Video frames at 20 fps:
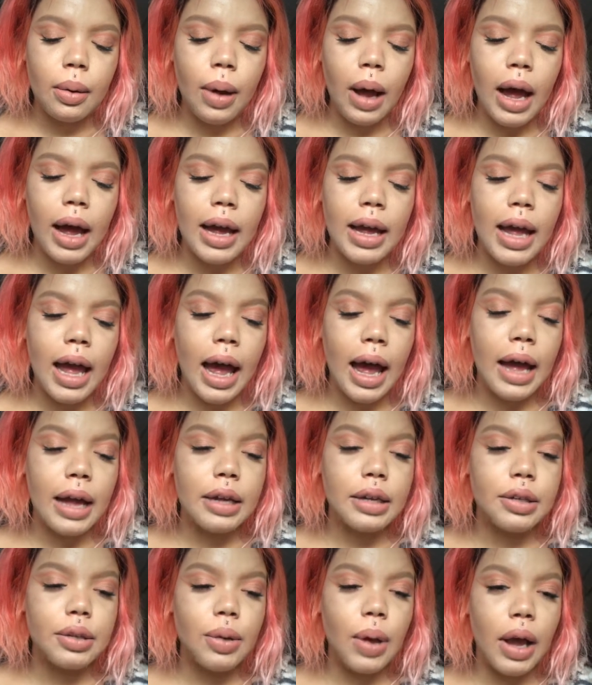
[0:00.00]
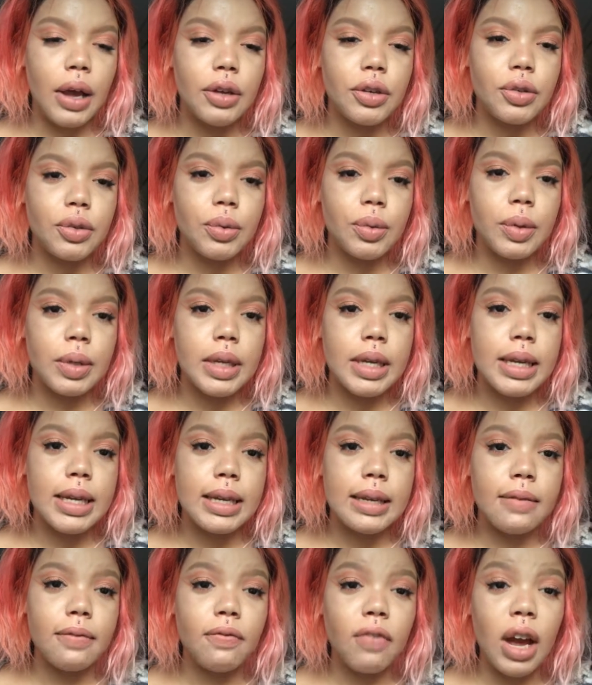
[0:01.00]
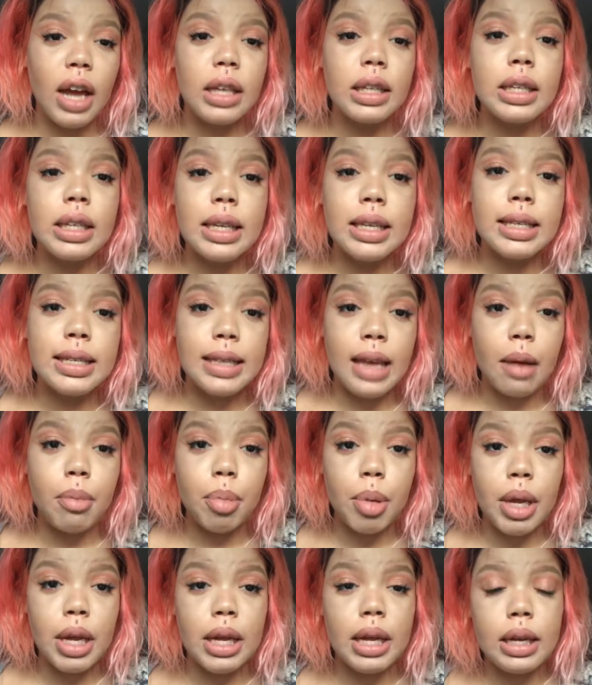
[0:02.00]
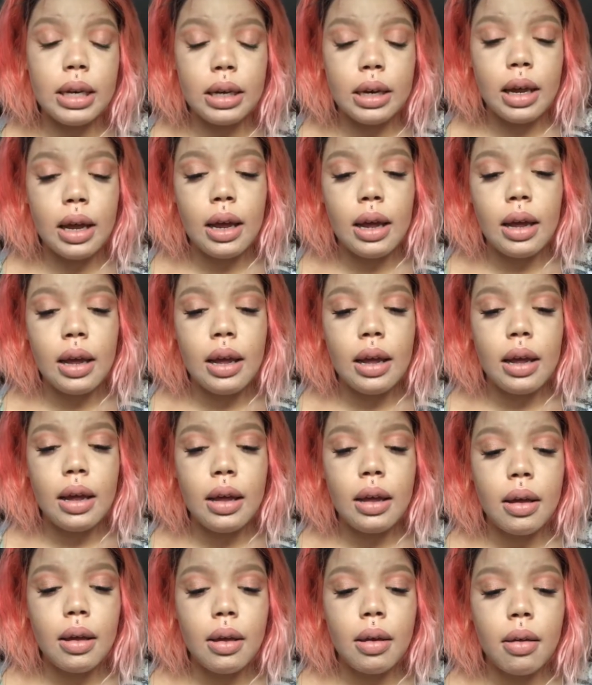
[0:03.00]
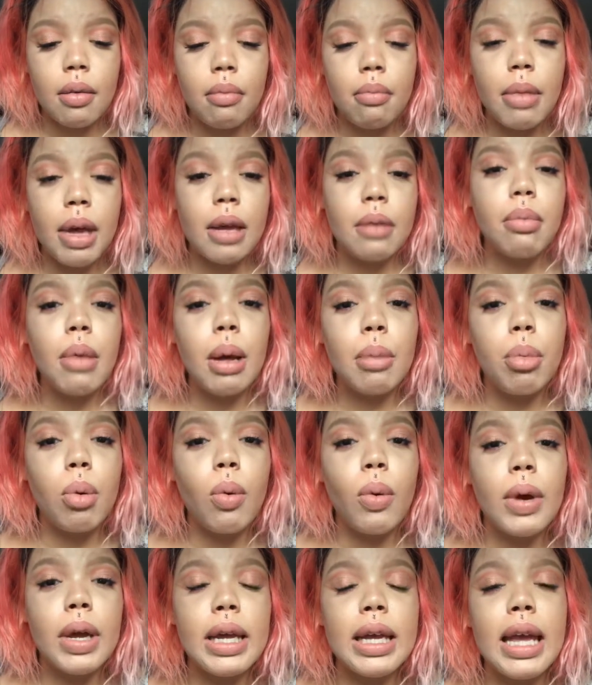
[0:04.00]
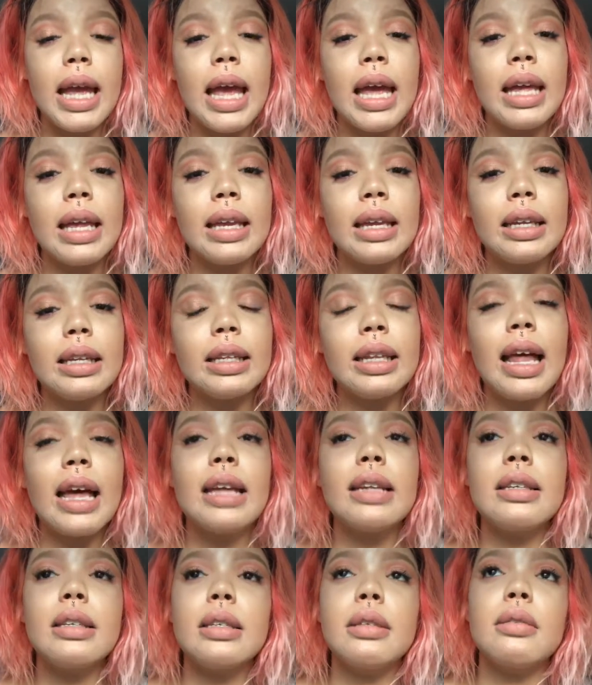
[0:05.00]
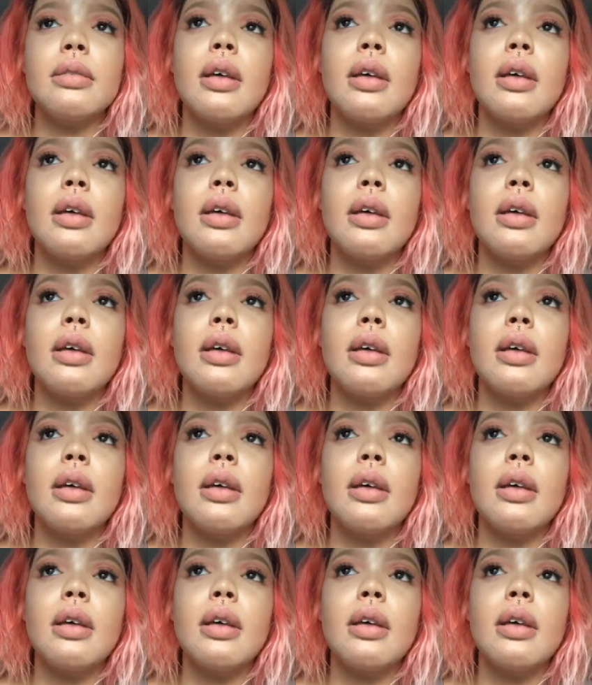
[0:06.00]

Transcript: I had to actually finally step in, make my point, and let